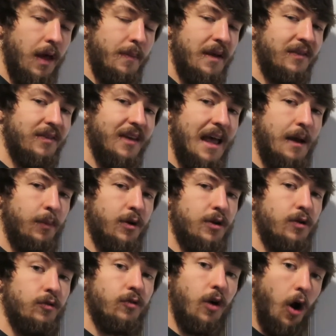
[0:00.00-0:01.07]
that means it's able to
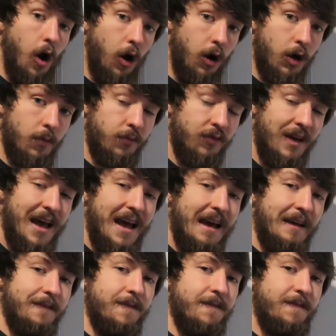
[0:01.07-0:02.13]
use carbs
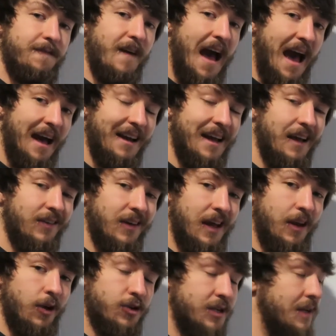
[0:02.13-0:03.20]
and fat as
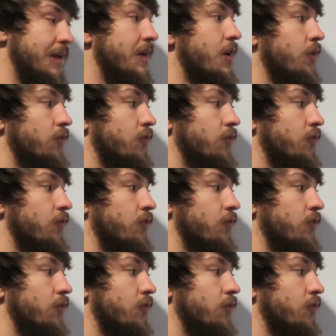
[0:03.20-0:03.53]
energy.